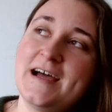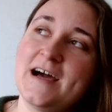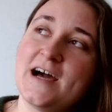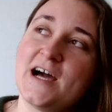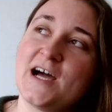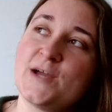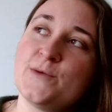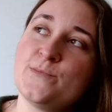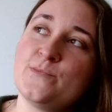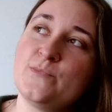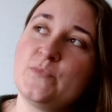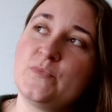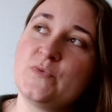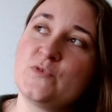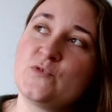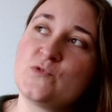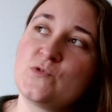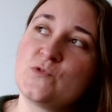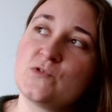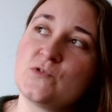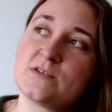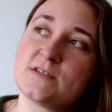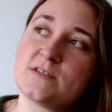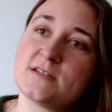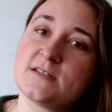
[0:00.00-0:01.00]
I
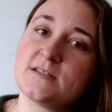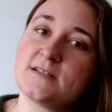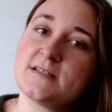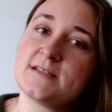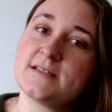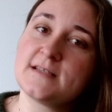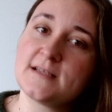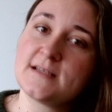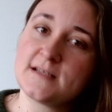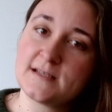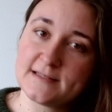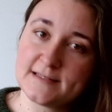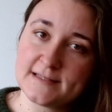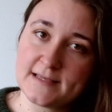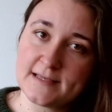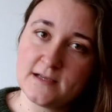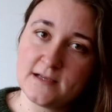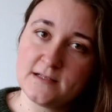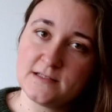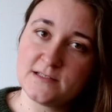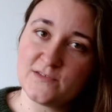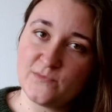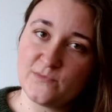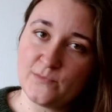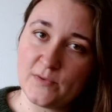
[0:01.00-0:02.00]
bought 6
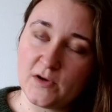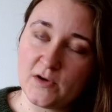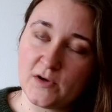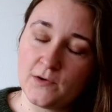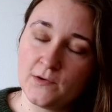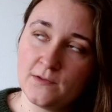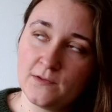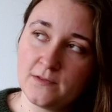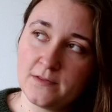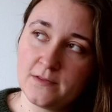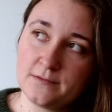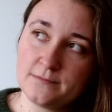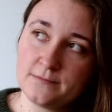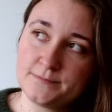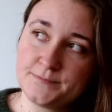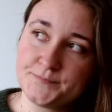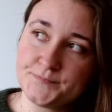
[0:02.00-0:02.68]
skeins of both,